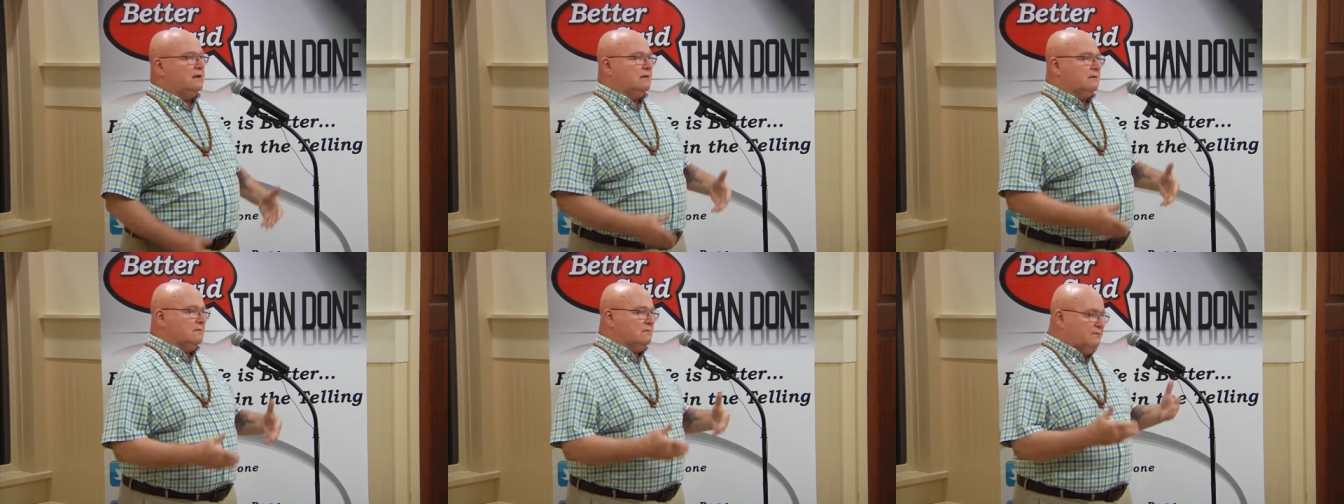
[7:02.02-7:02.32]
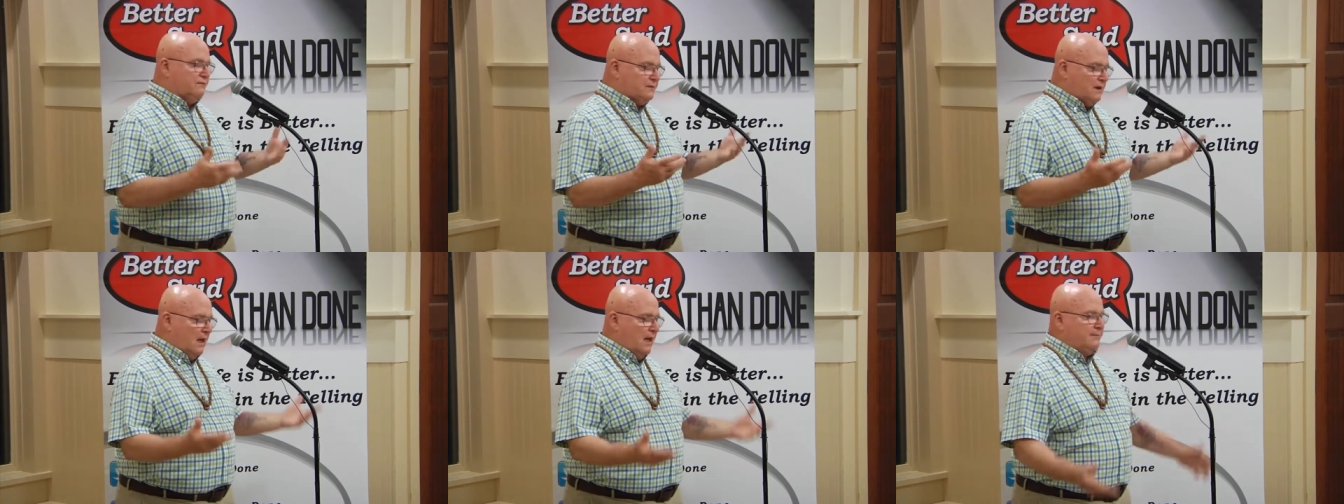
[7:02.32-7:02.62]

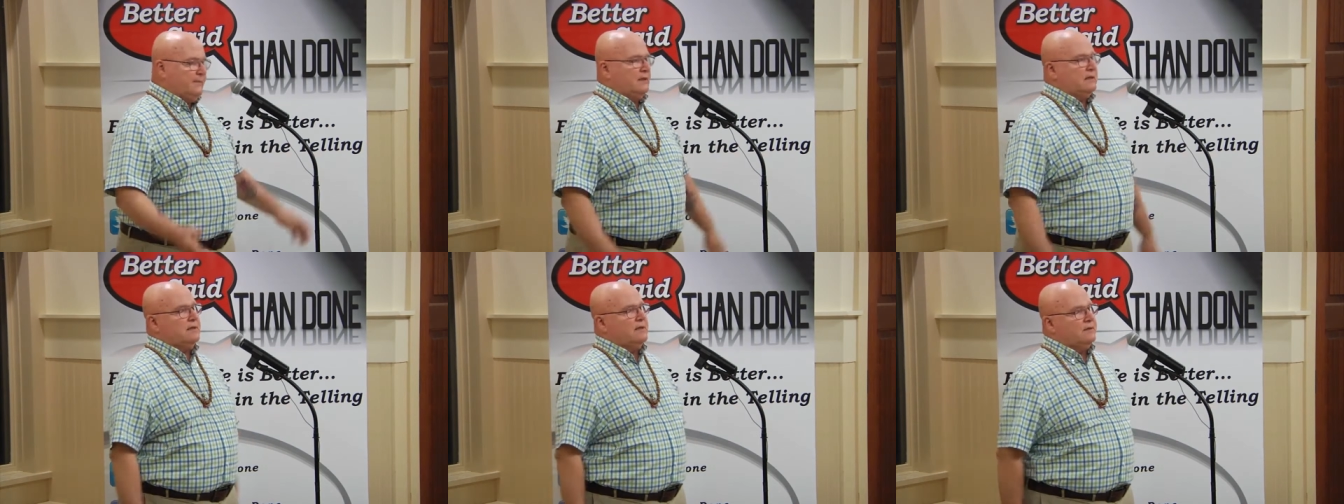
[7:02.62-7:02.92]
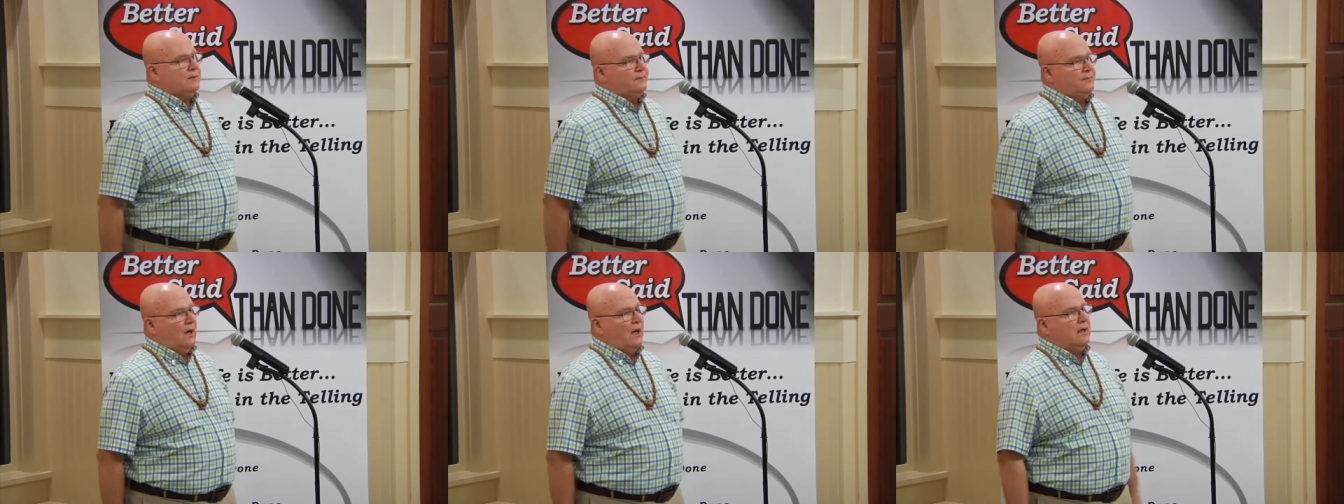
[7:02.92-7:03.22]
and climb into
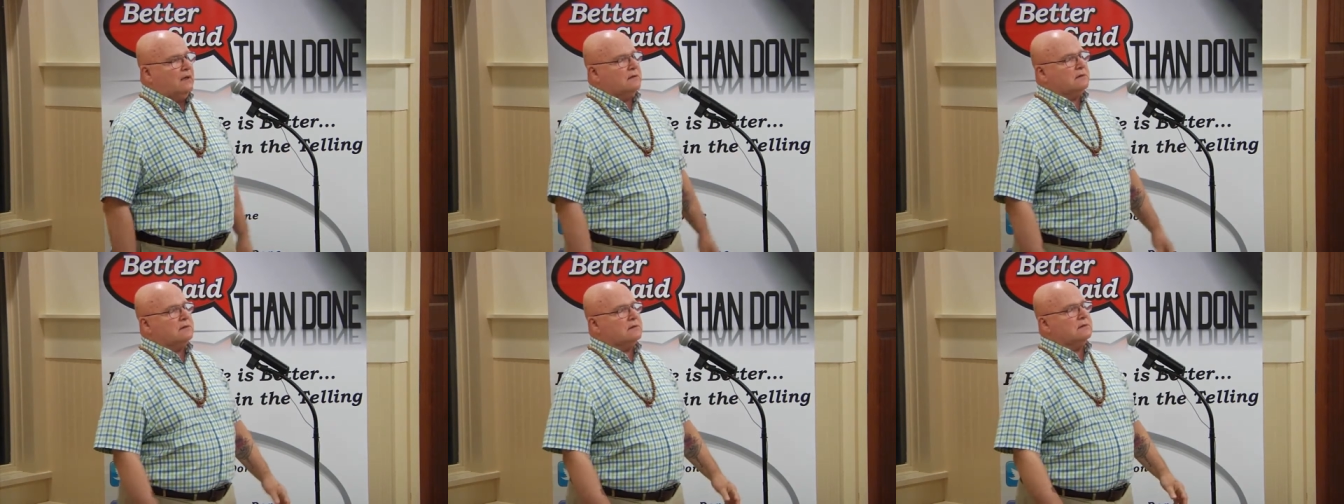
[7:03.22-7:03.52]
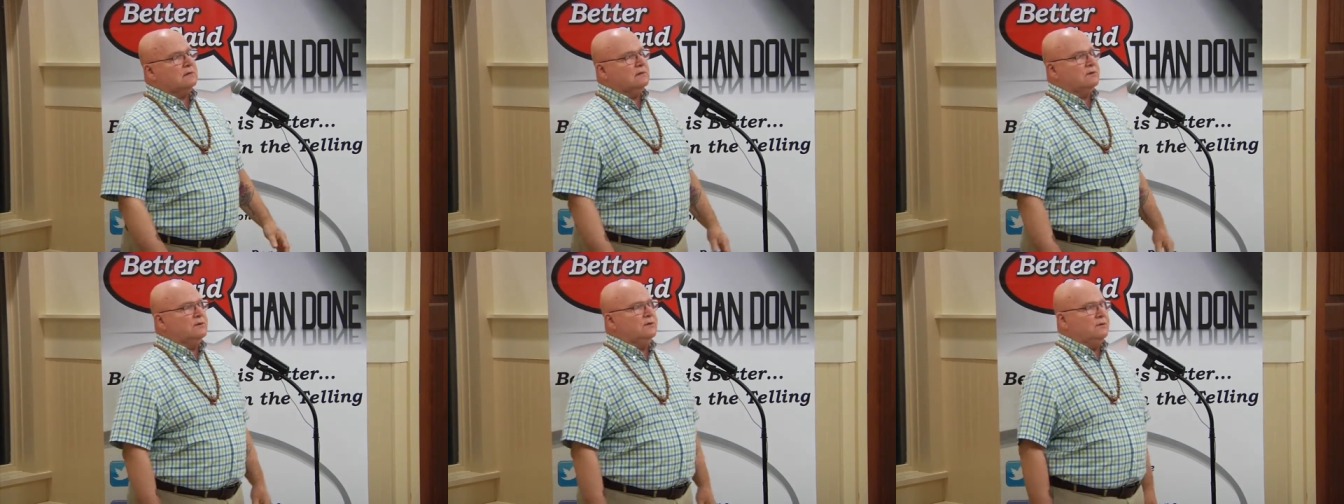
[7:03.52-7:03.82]
their
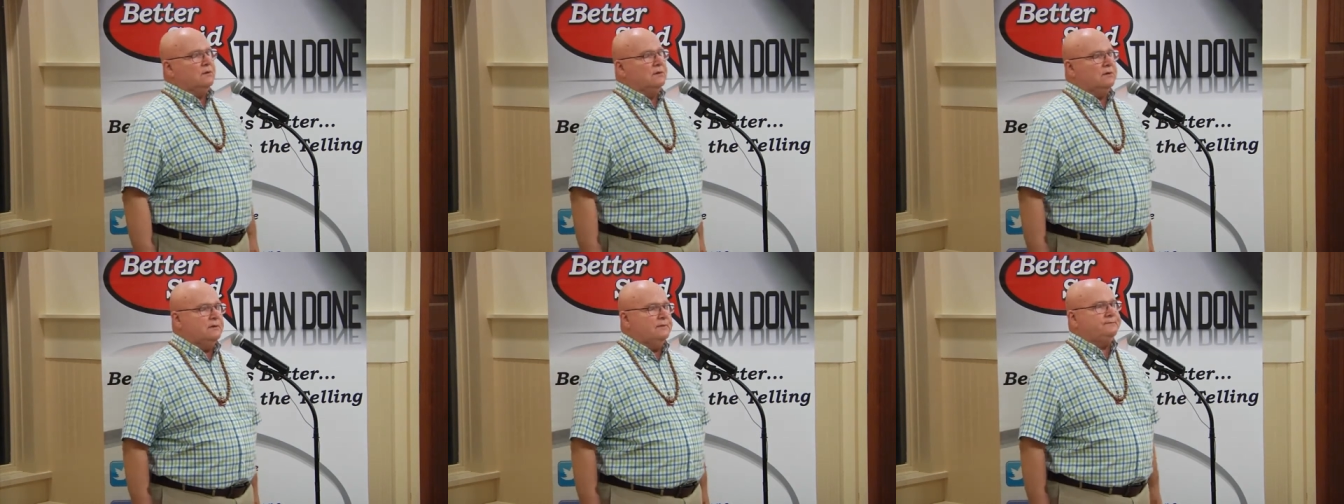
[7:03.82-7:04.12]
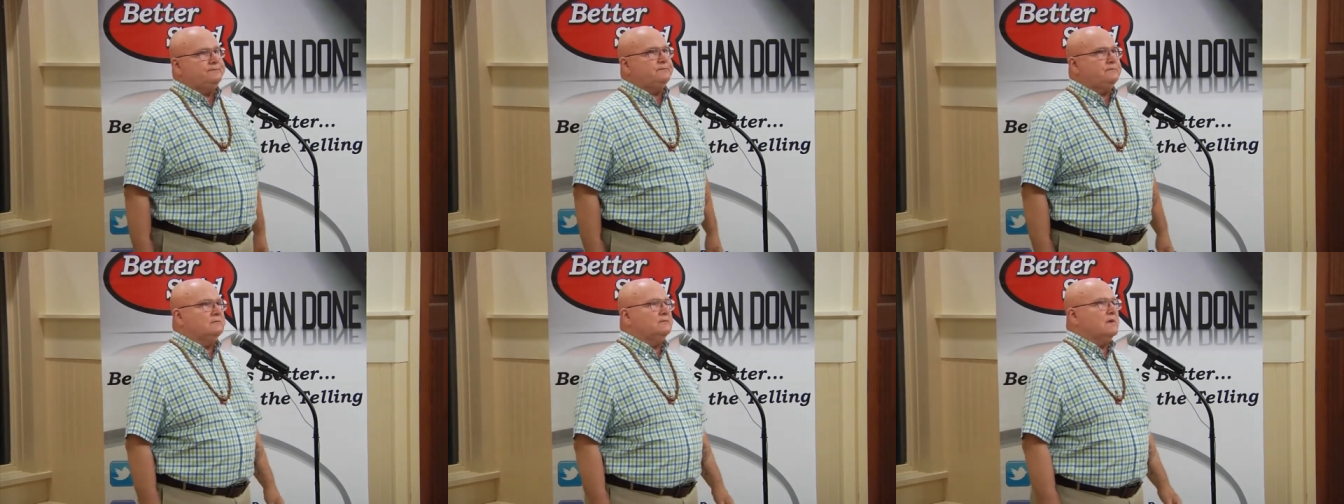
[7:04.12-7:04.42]
bunks, the two of
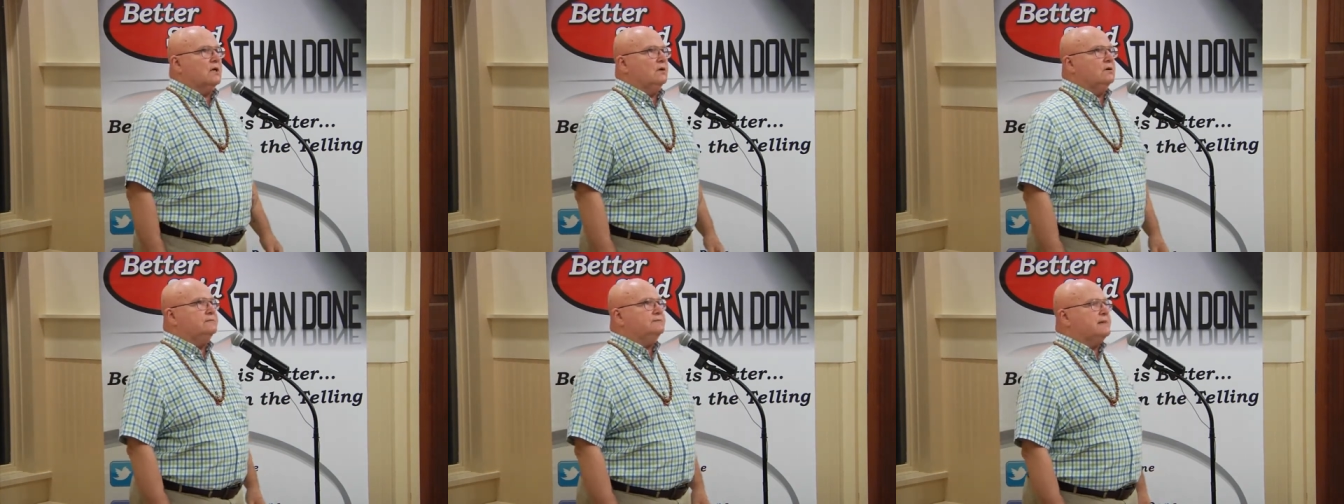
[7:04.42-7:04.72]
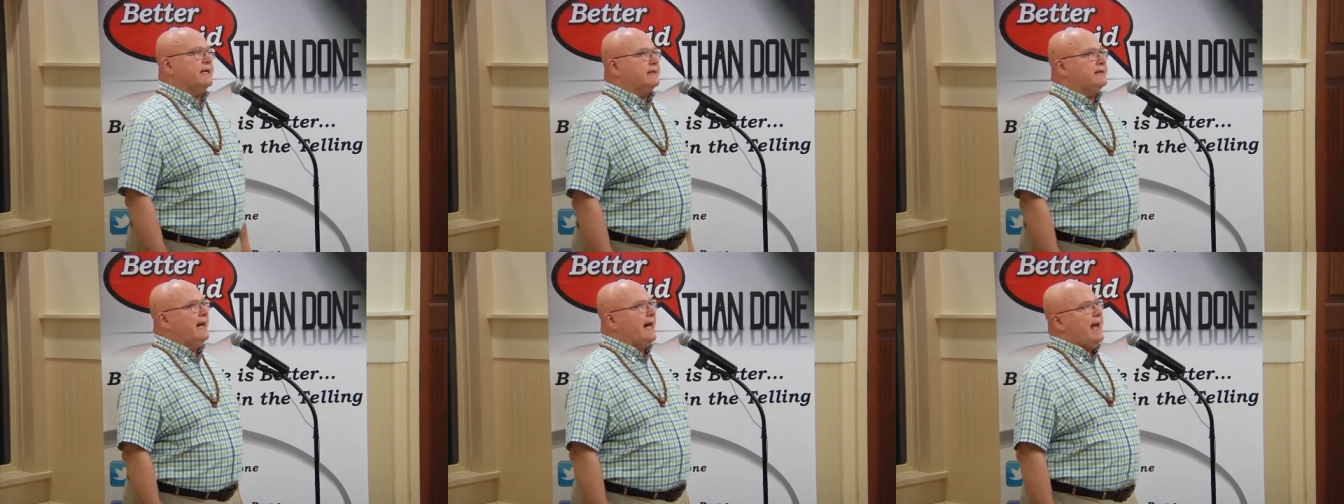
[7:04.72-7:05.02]
them, and go
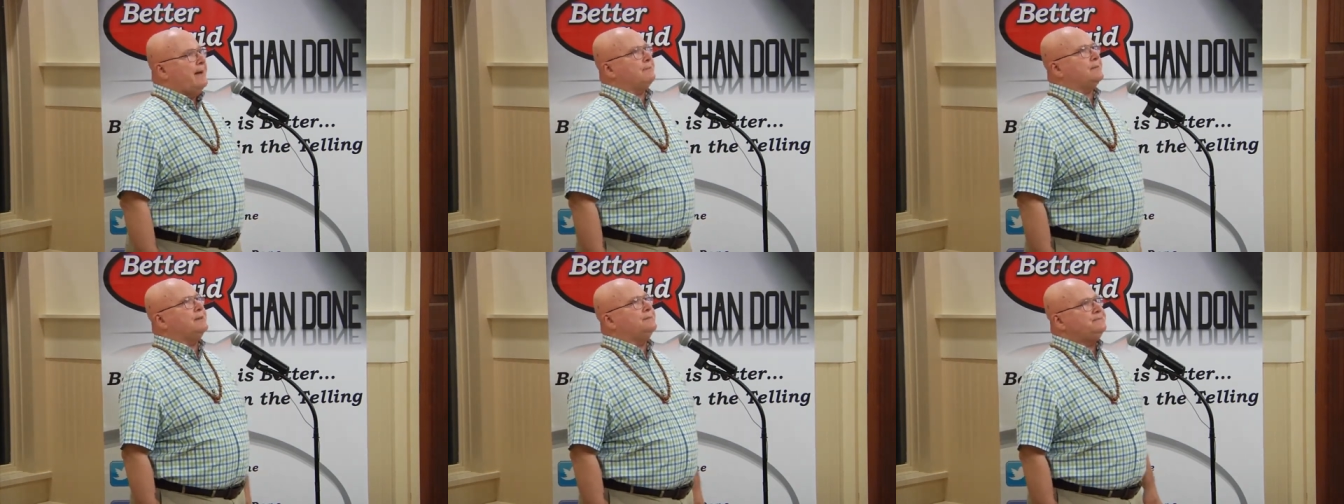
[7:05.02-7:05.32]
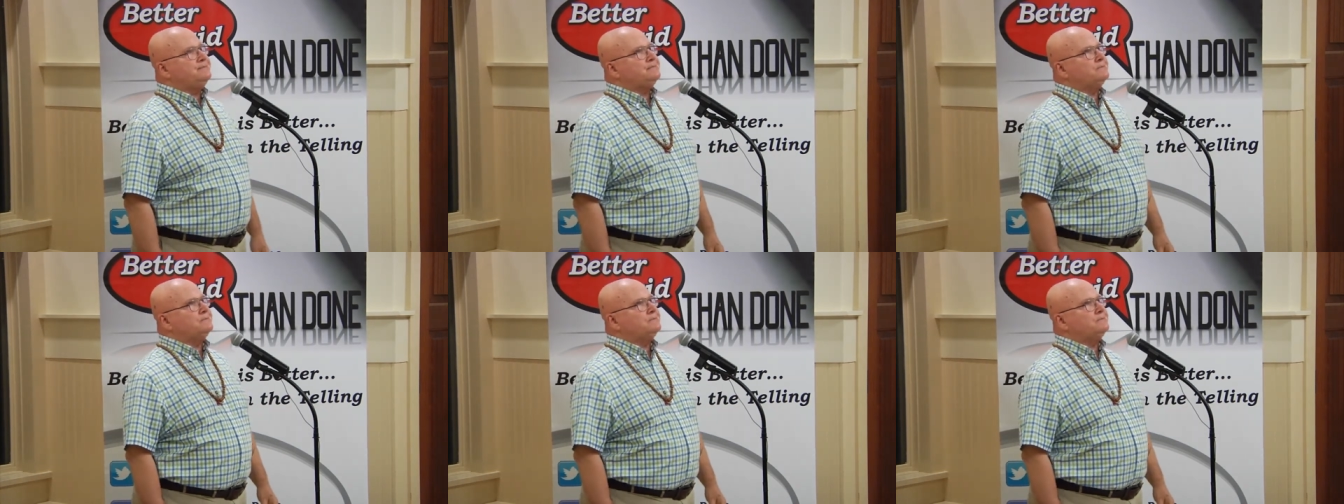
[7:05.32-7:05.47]
take a nap.